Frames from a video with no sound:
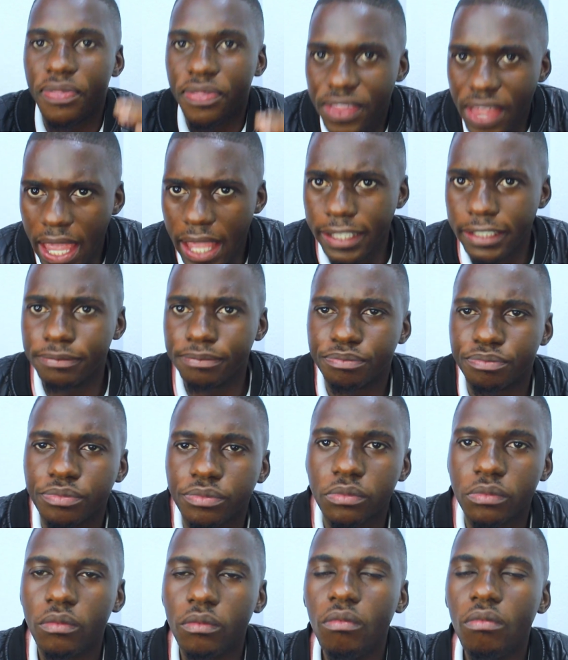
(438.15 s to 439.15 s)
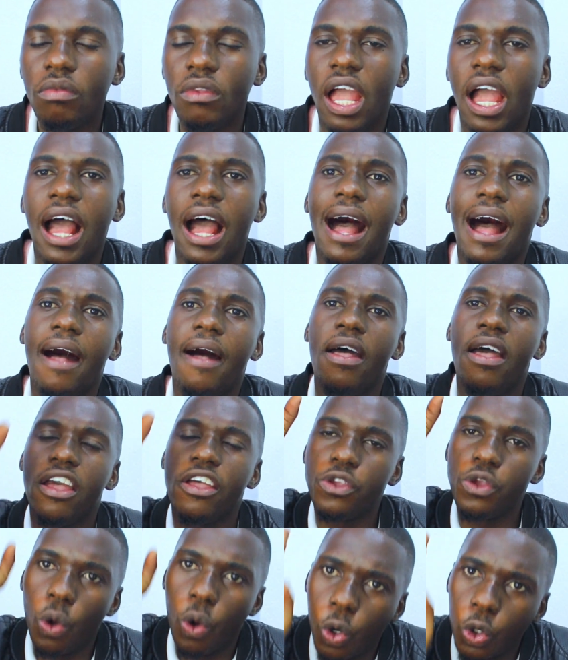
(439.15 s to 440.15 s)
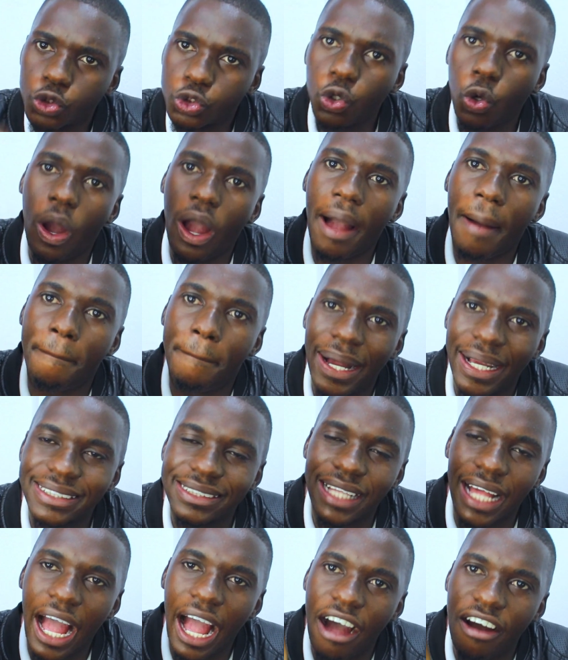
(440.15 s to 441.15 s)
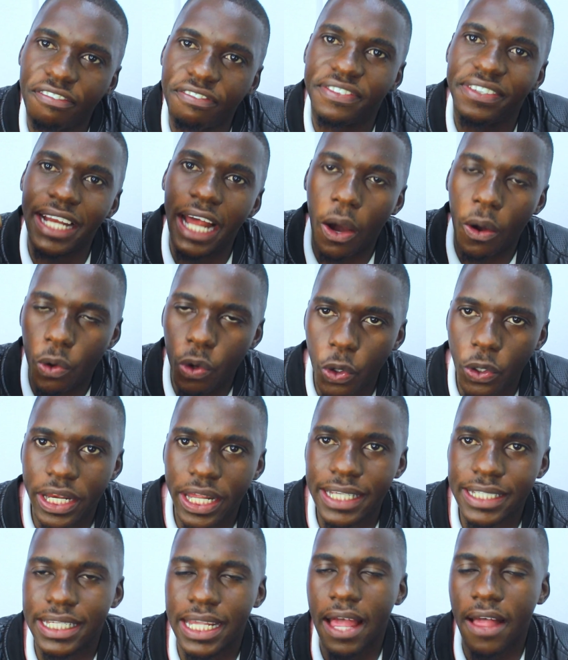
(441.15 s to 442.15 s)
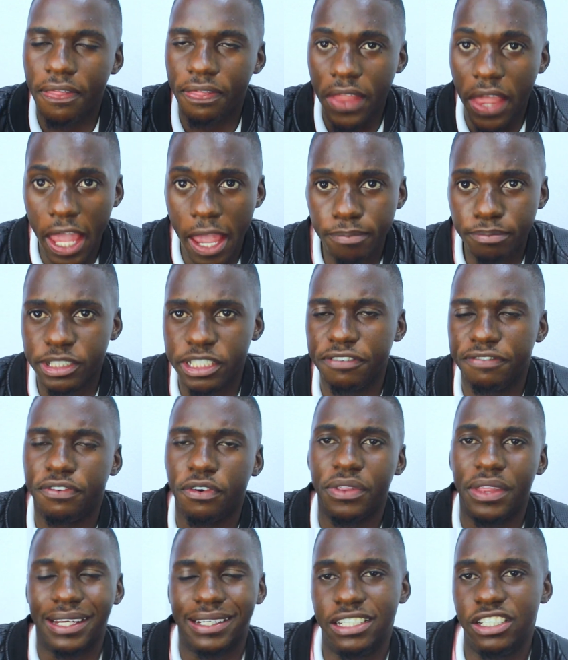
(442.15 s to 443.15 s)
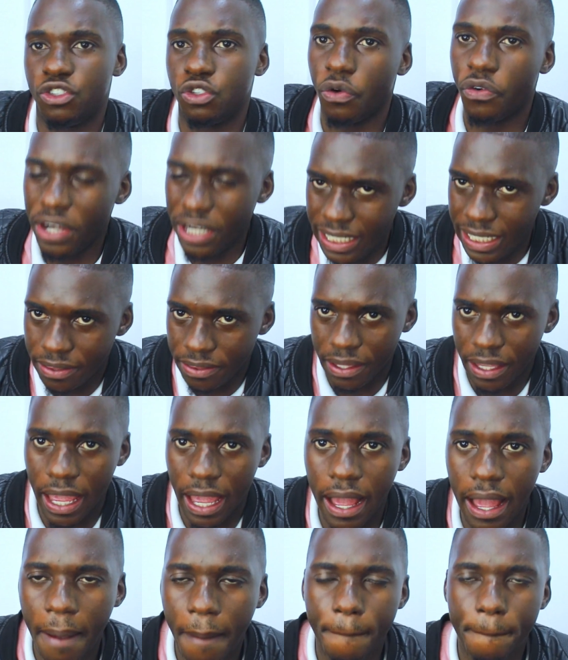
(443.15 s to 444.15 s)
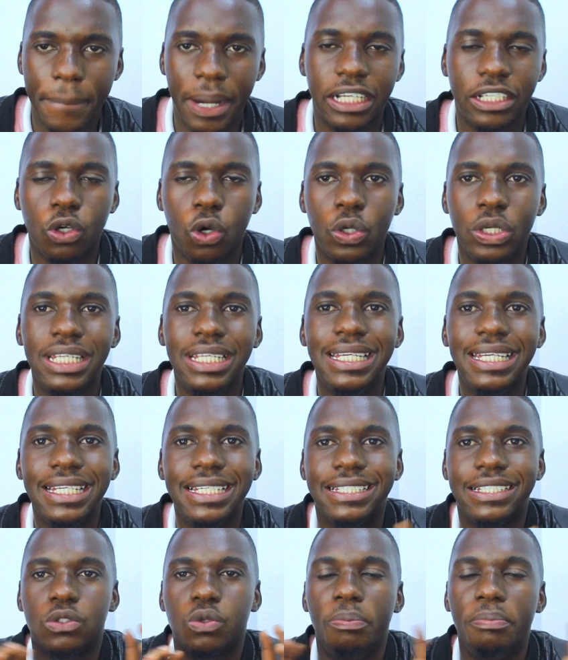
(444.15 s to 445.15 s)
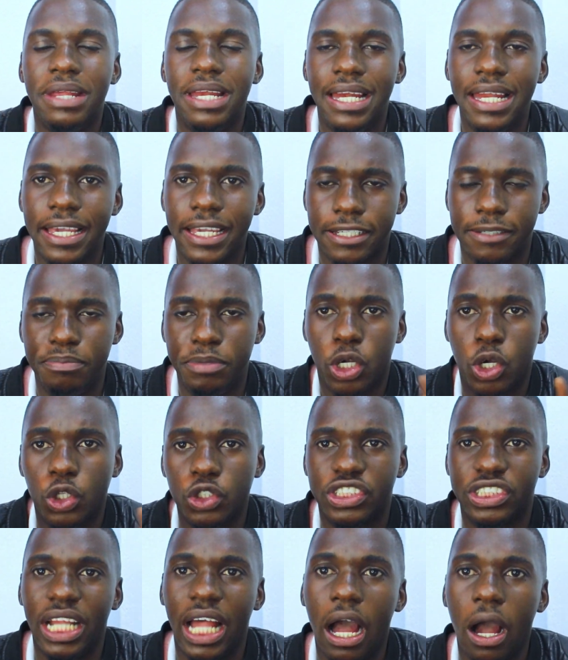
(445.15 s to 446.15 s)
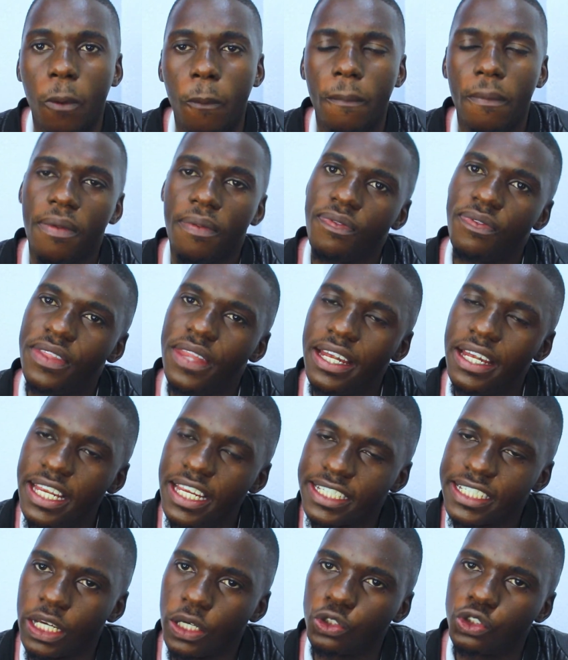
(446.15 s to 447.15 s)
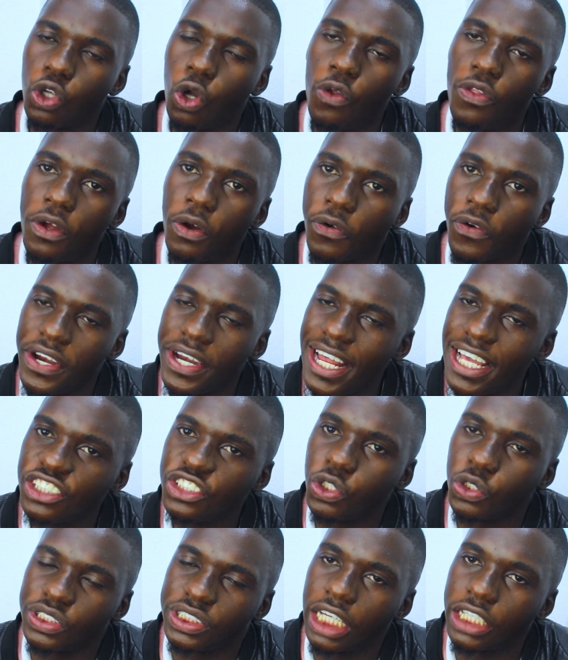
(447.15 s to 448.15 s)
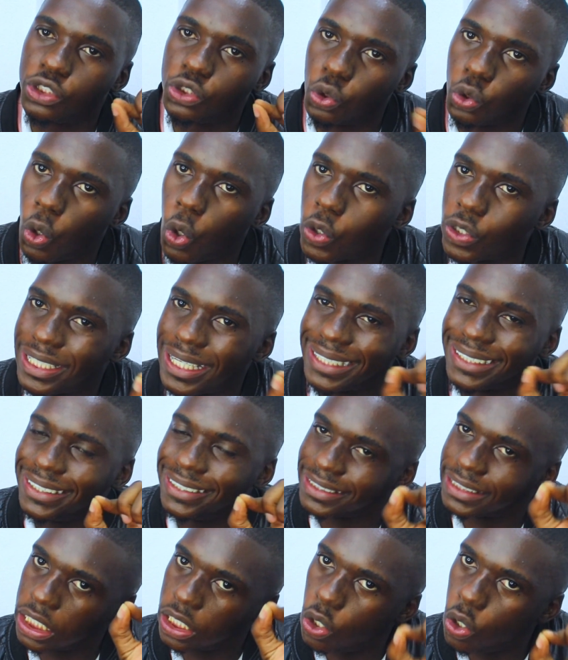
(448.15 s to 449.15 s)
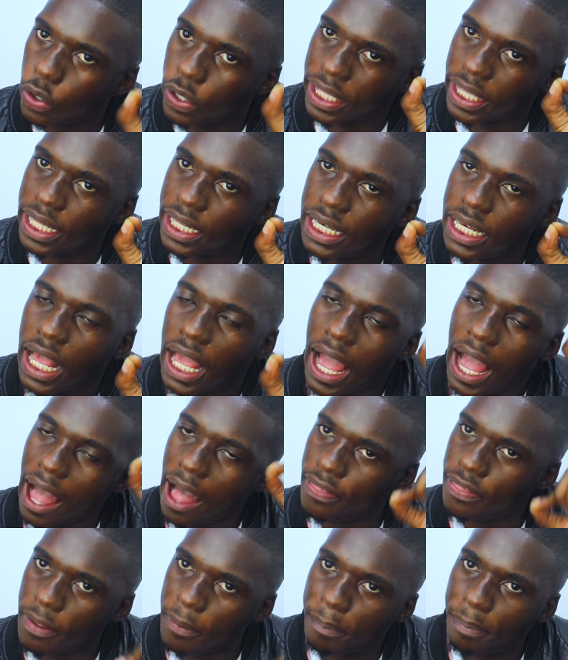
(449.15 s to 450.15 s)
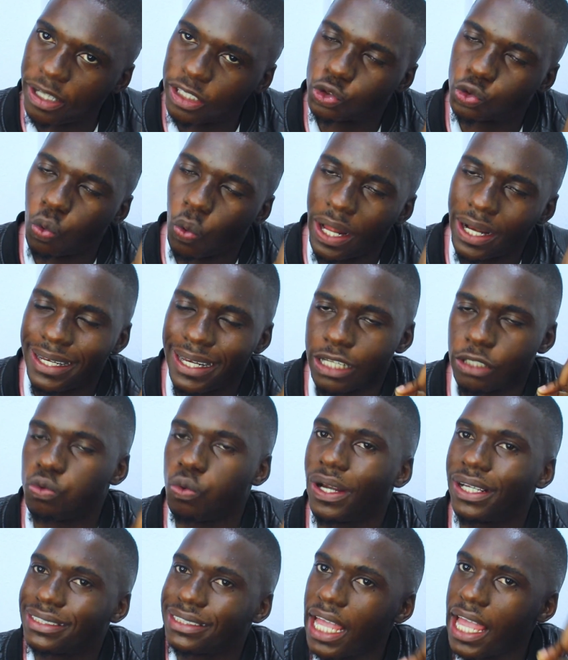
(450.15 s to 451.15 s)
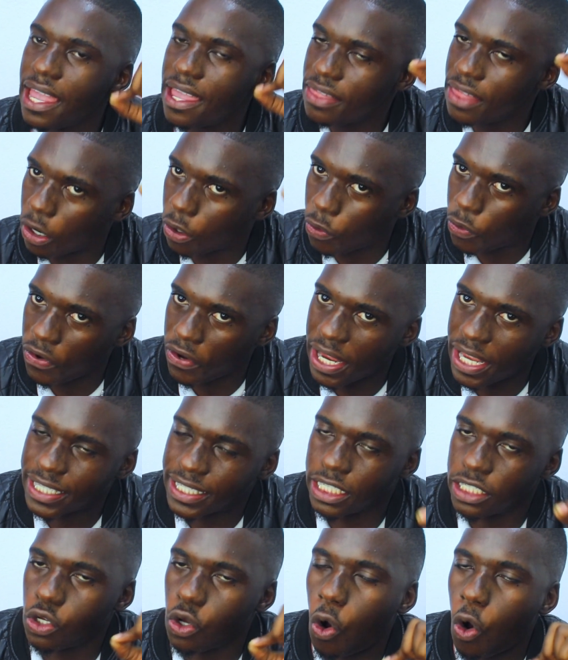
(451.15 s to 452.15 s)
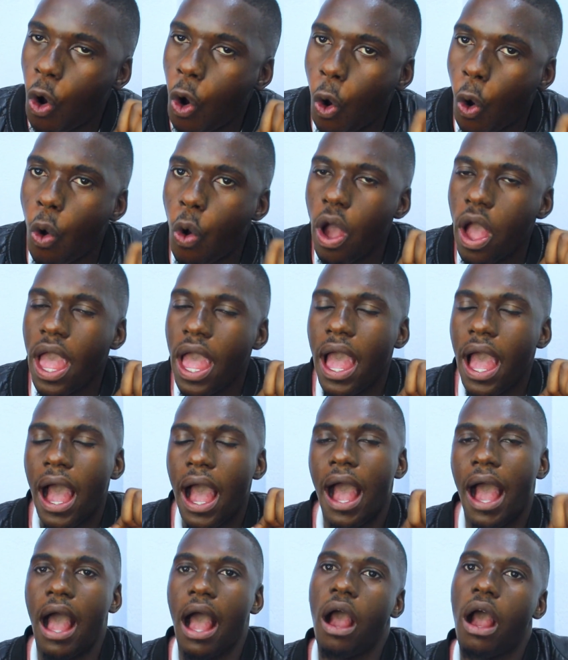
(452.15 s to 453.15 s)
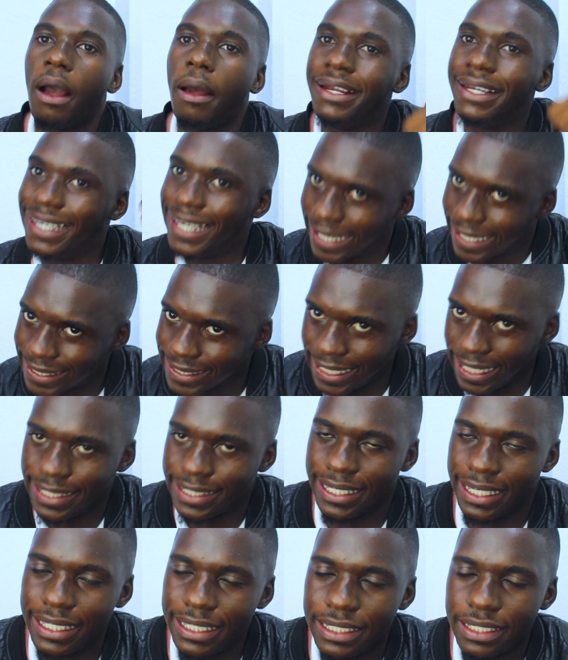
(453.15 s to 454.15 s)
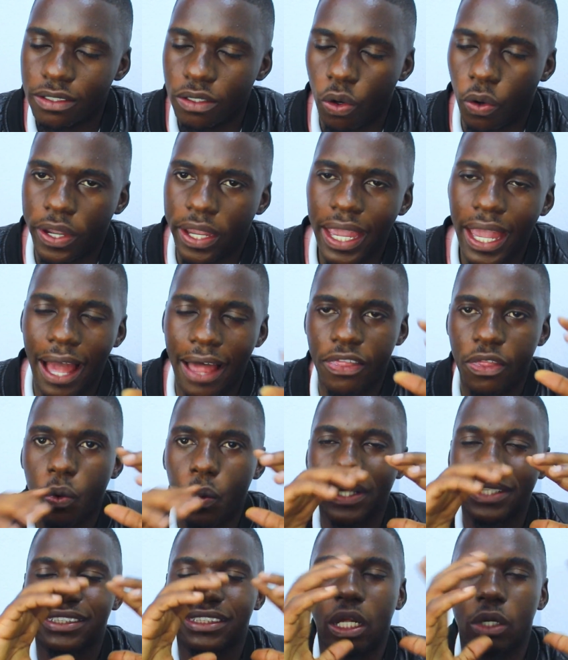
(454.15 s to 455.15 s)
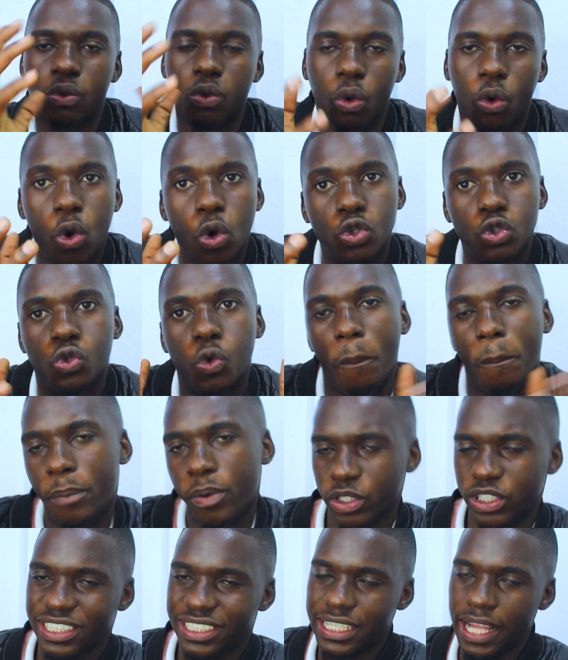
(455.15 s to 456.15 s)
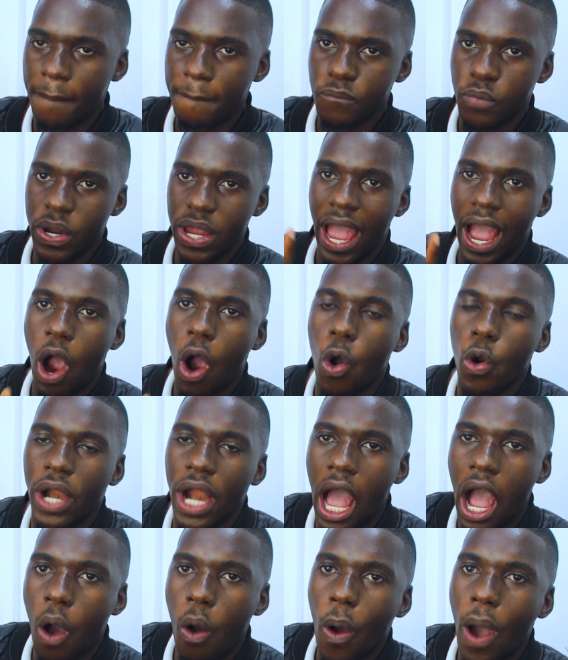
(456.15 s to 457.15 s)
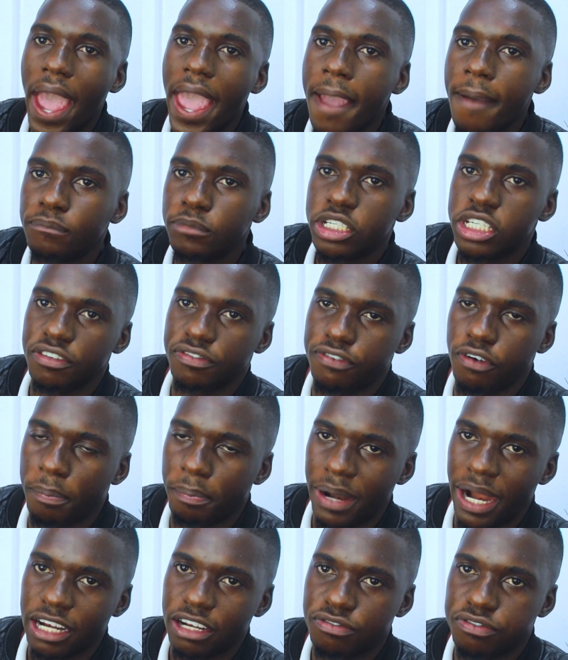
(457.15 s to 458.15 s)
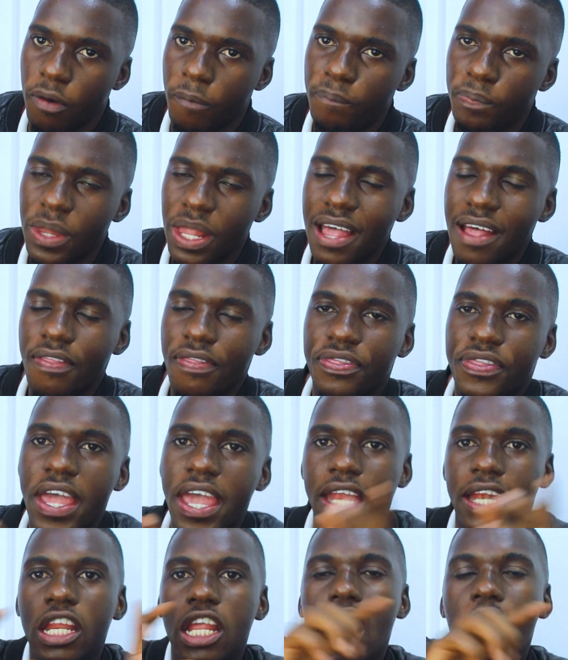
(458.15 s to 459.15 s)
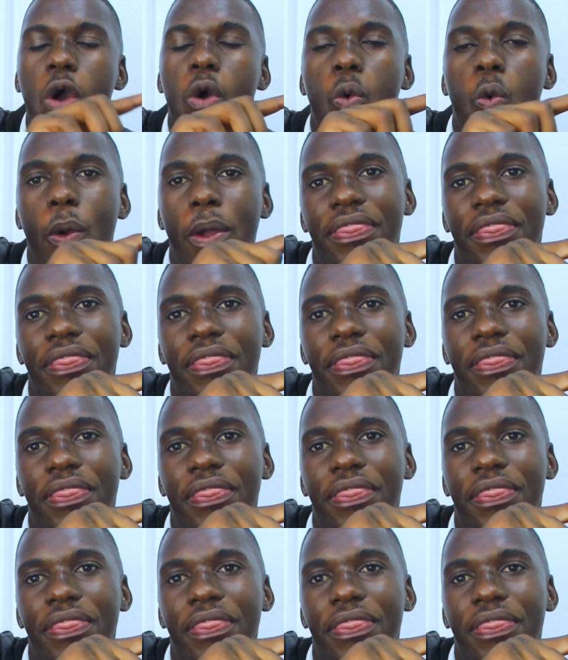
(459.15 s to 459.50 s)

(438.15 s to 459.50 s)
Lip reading: Then you also must have downloaded the MT4 that is already there but only need to be linked, because now the details or the credentials that you got, that is the login and the password that was either created or dictated, okay, are the ones that we're going to put somewhere on our MT4 platform. Then